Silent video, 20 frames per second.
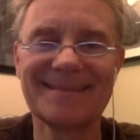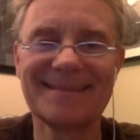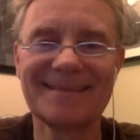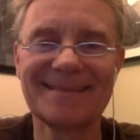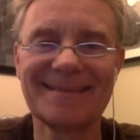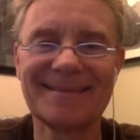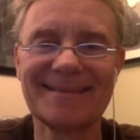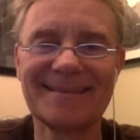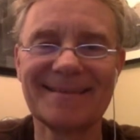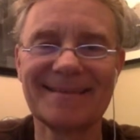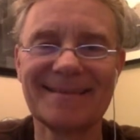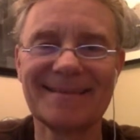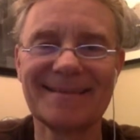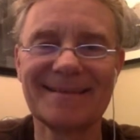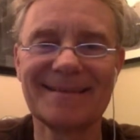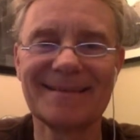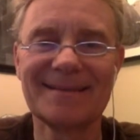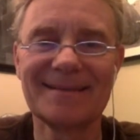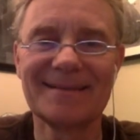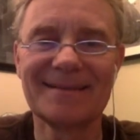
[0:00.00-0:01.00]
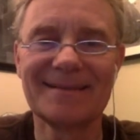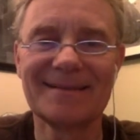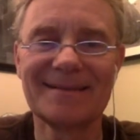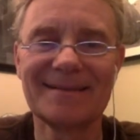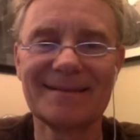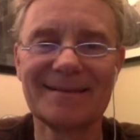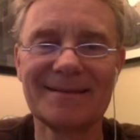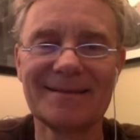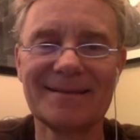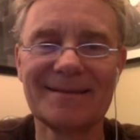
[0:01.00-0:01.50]

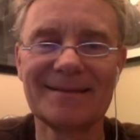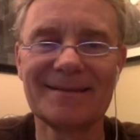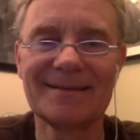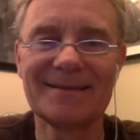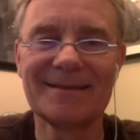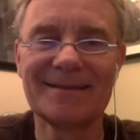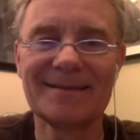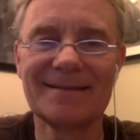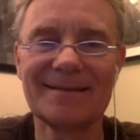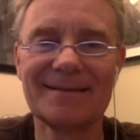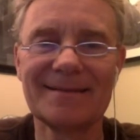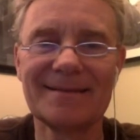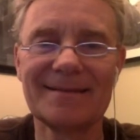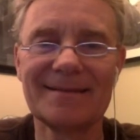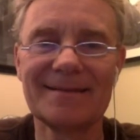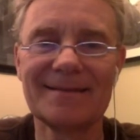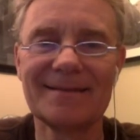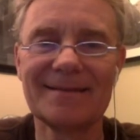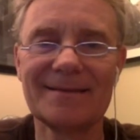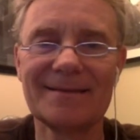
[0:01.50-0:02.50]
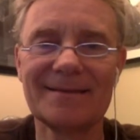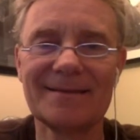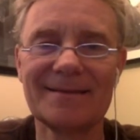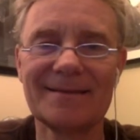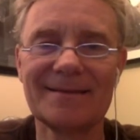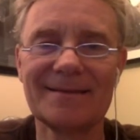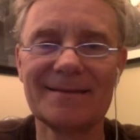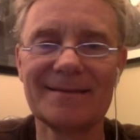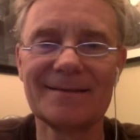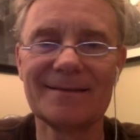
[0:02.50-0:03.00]

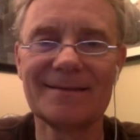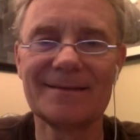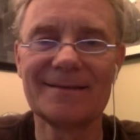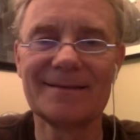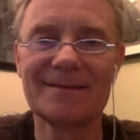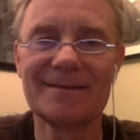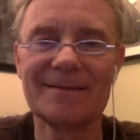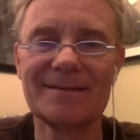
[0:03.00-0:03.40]
The person shown says nothing.